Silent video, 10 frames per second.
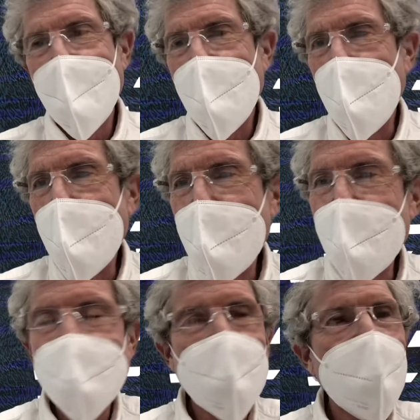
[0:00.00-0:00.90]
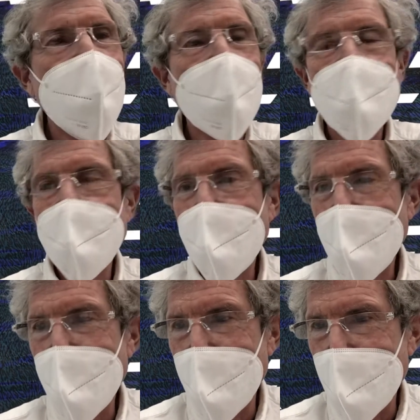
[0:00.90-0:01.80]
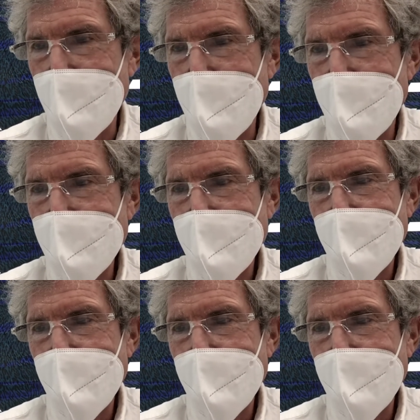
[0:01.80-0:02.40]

White House Minority Leader